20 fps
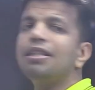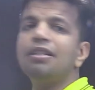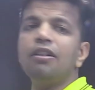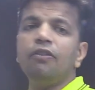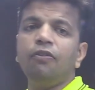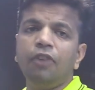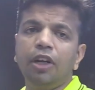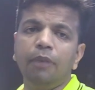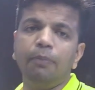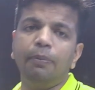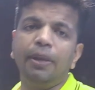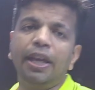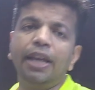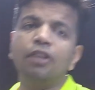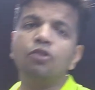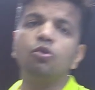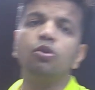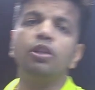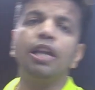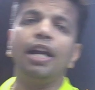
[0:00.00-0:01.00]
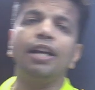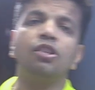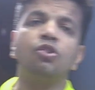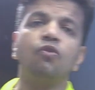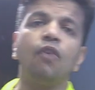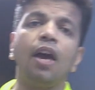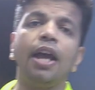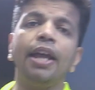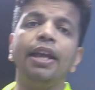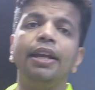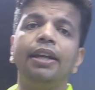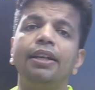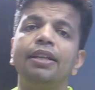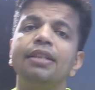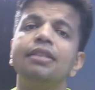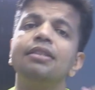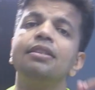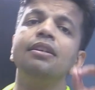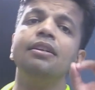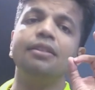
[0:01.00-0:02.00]
feedback, so that's why it
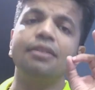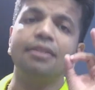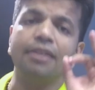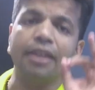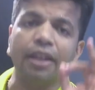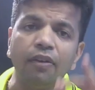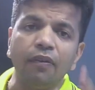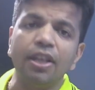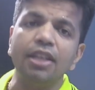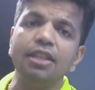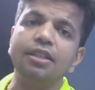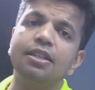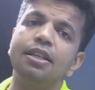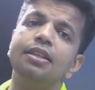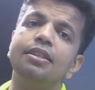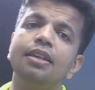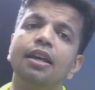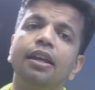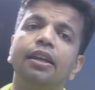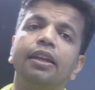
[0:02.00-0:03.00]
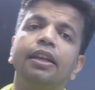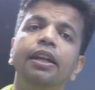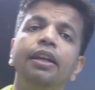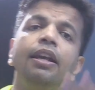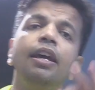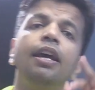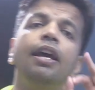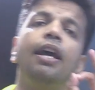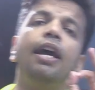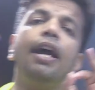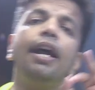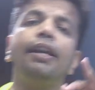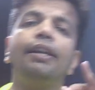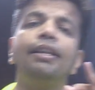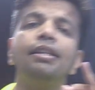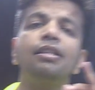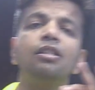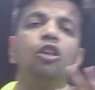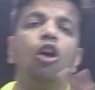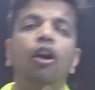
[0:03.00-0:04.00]
is a sequential circuit. It
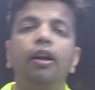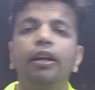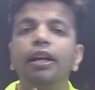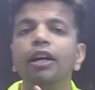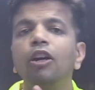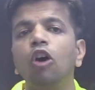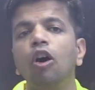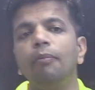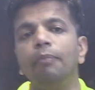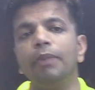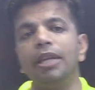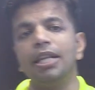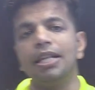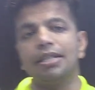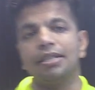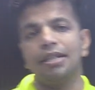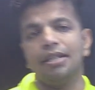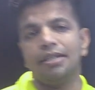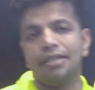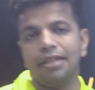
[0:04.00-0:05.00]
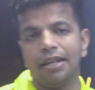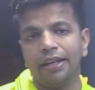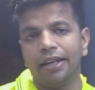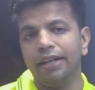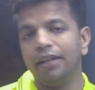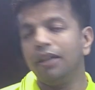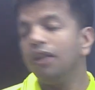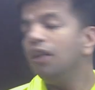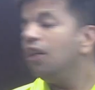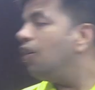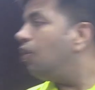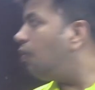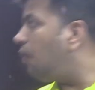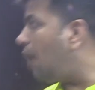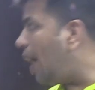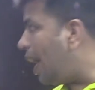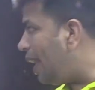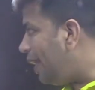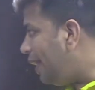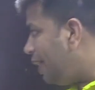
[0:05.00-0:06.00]
is not a combinational circuit.
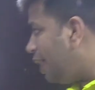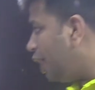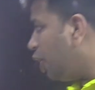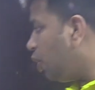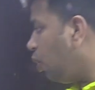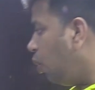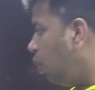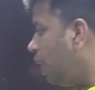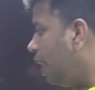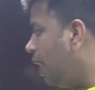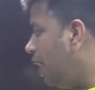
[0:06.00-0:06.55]
While in decoder,